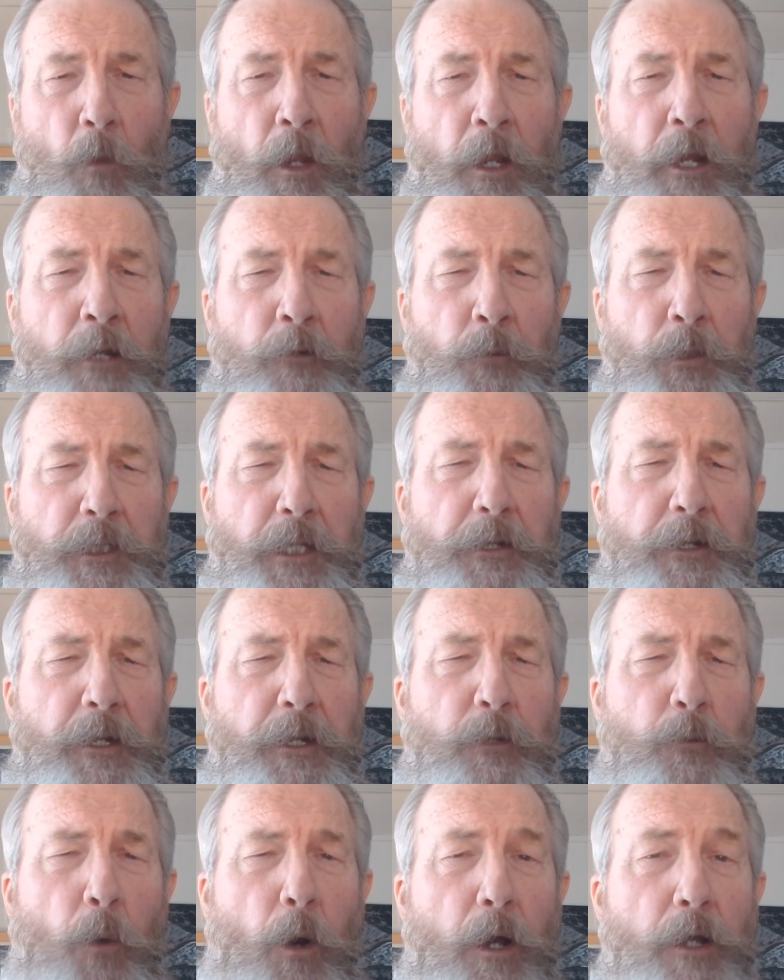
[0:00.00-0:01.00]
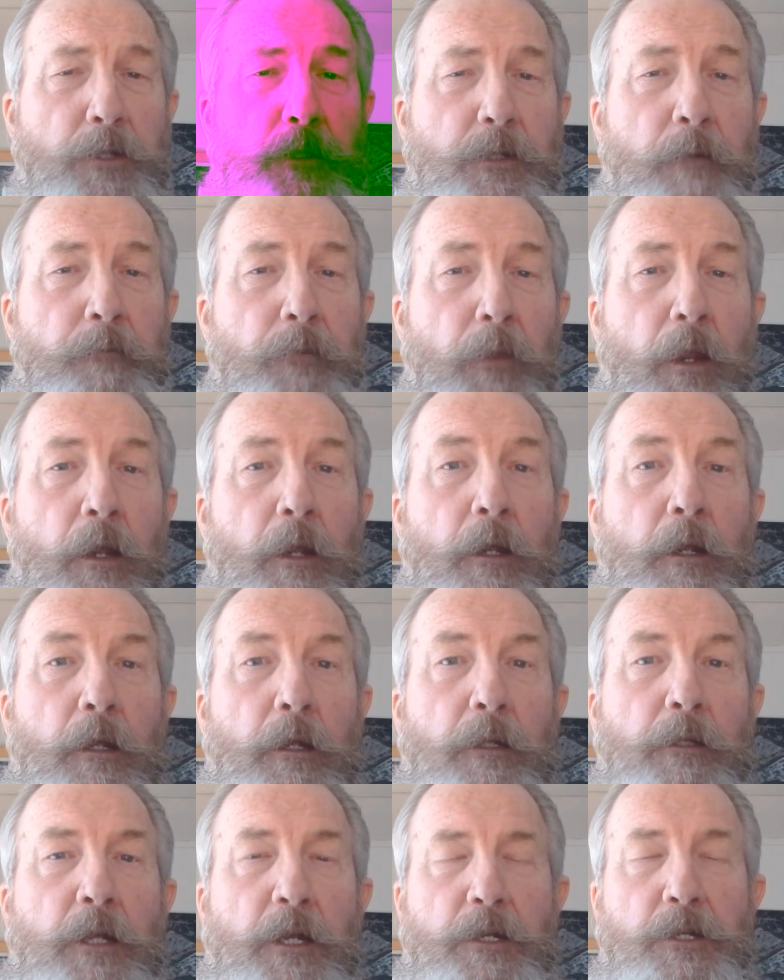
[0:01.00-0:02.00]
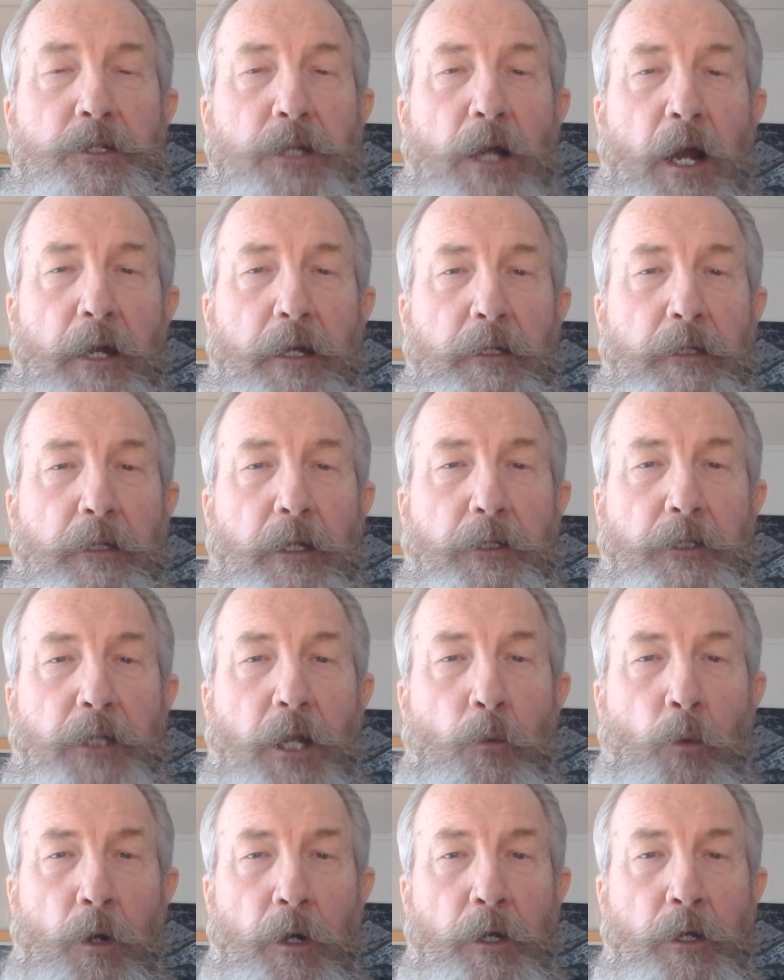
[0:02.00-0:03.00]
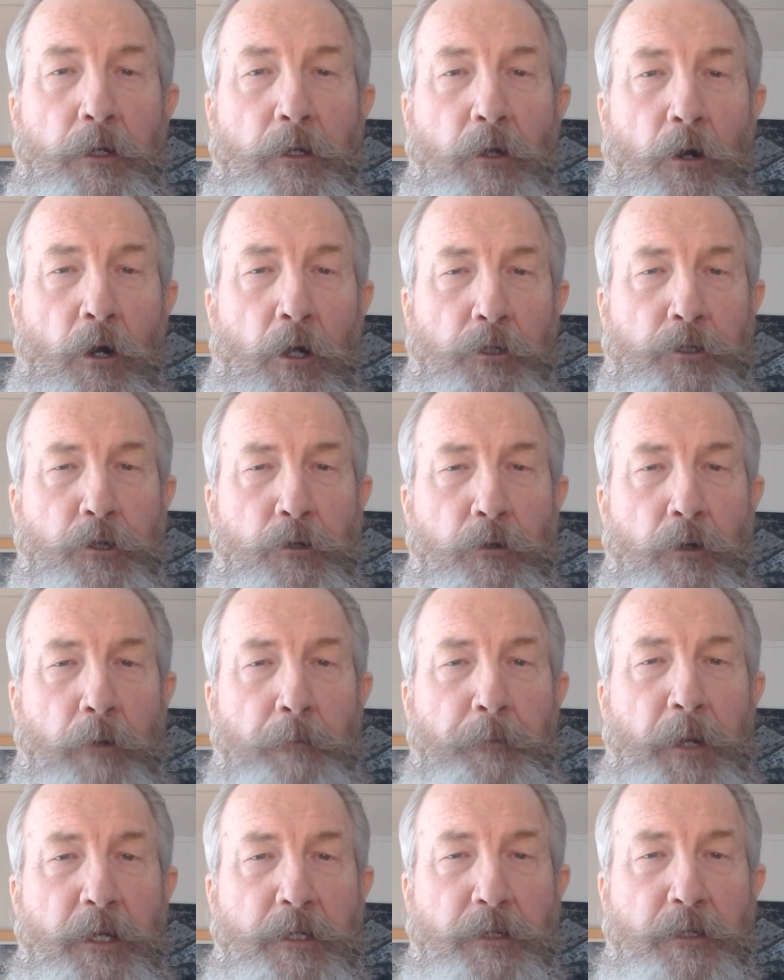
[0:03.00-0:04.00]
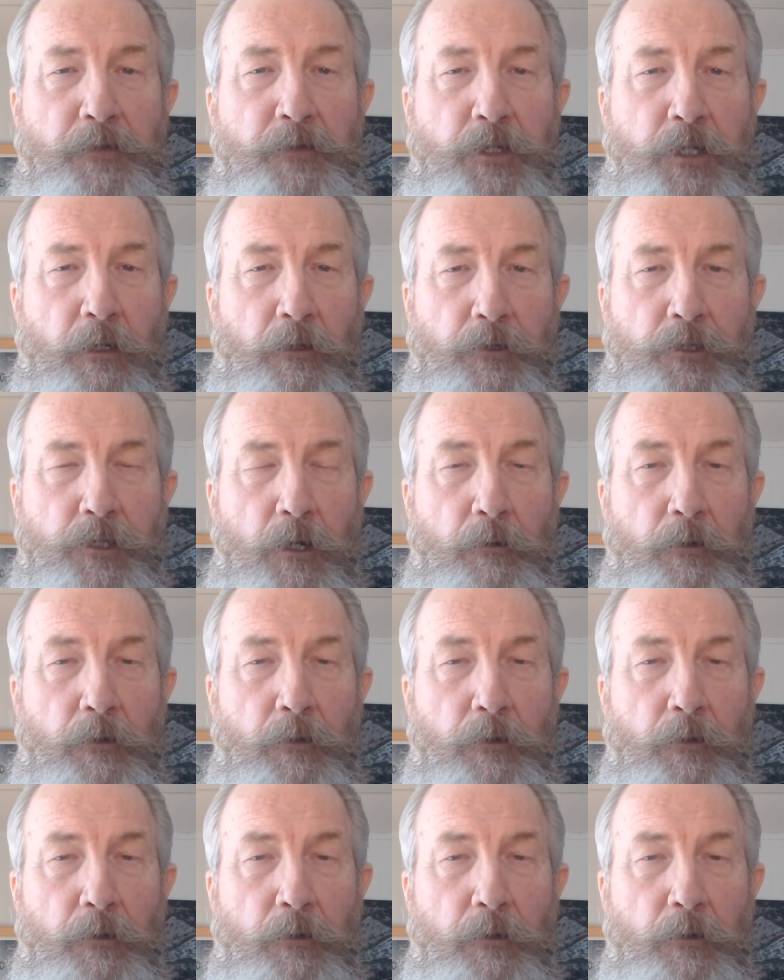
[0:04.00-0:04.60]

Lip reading: And what they did was they decided that they wanted to alter a piece of steel, so